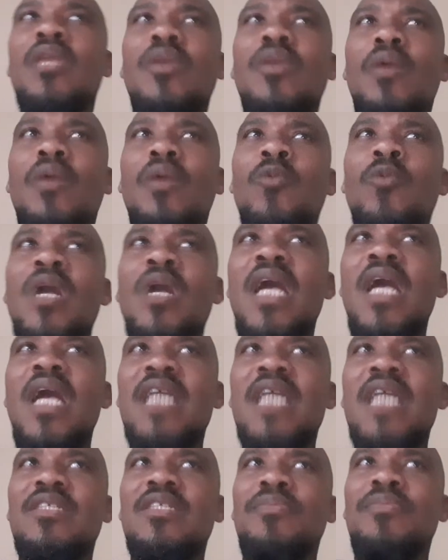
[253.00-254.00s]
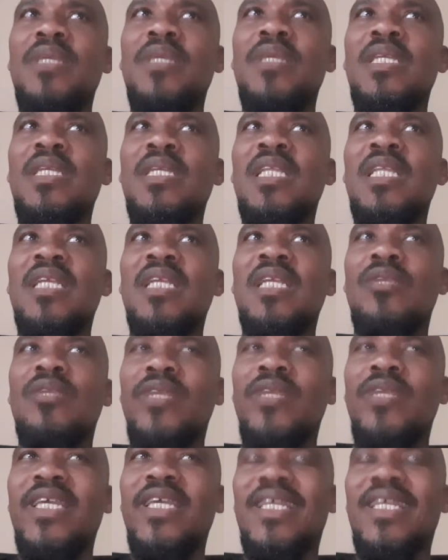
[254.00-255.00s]
one has to be
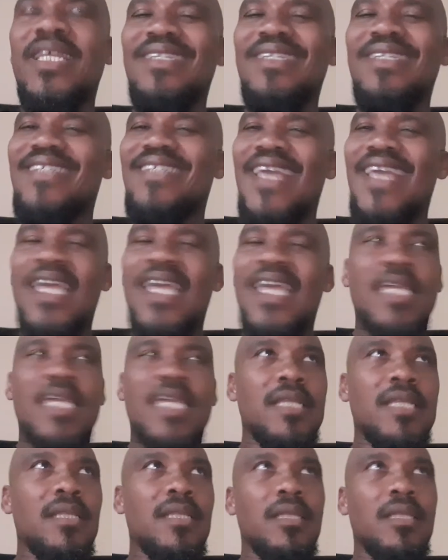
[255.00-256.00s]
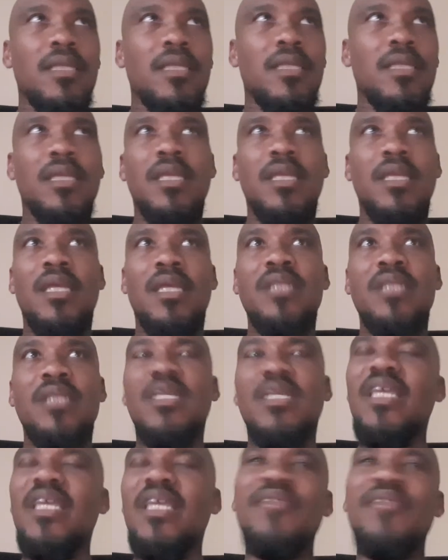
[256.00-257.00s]
literally insane to
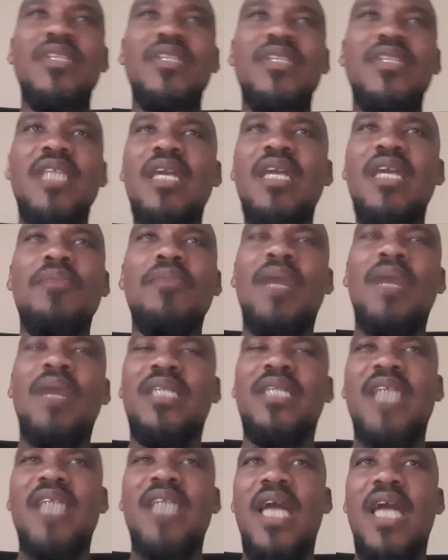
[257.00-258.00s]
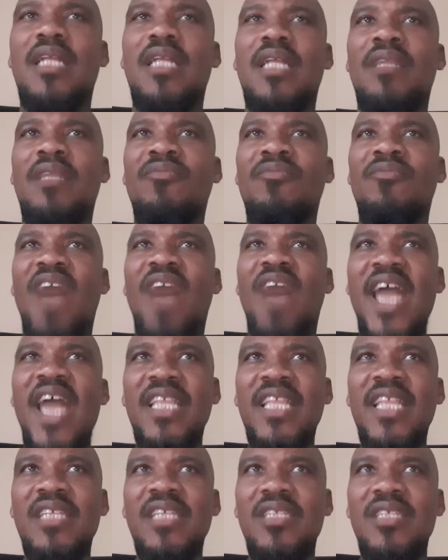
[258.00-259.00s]
even think about tackling
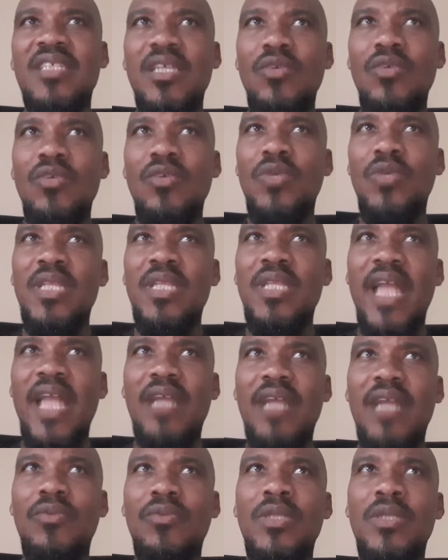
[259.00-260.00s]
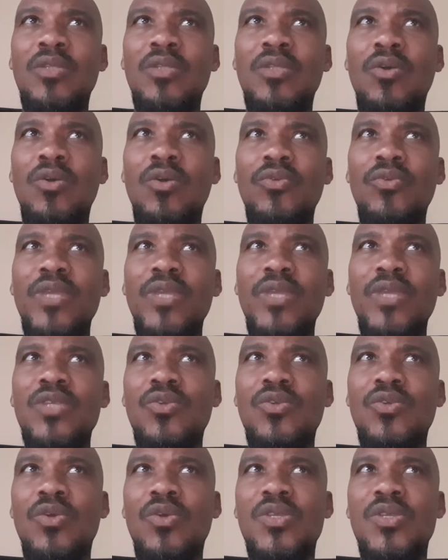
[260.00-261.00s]
violence with no
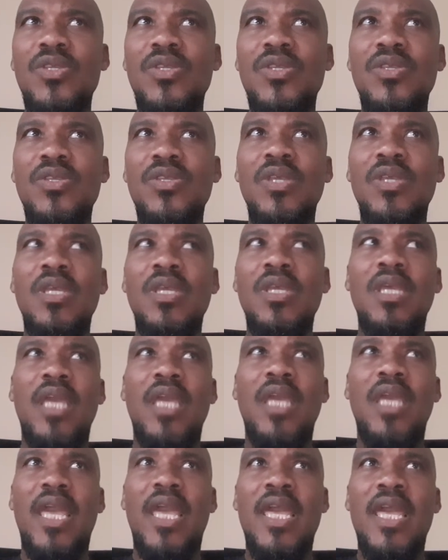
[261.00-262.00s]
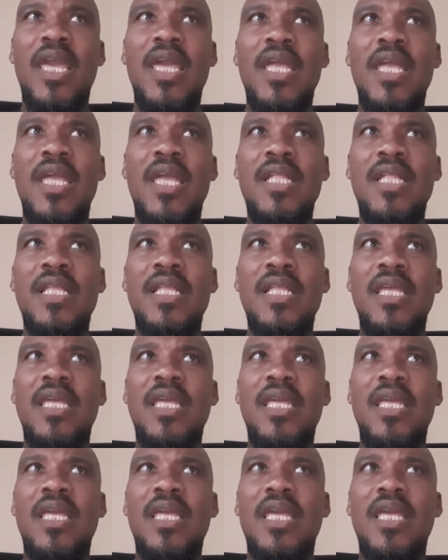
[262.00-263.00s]
resources and
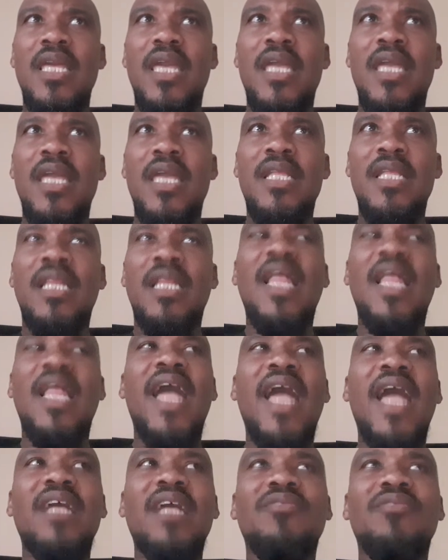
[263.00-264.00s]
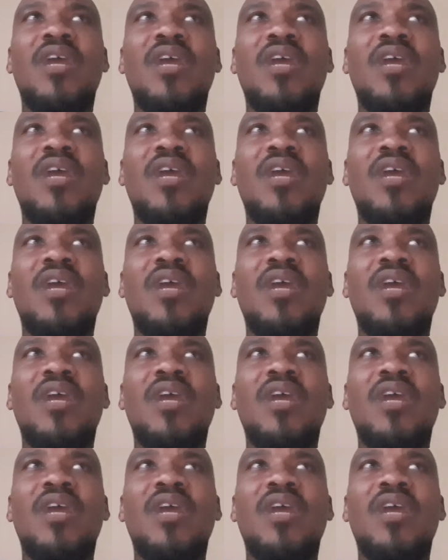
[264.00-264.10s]
a lack of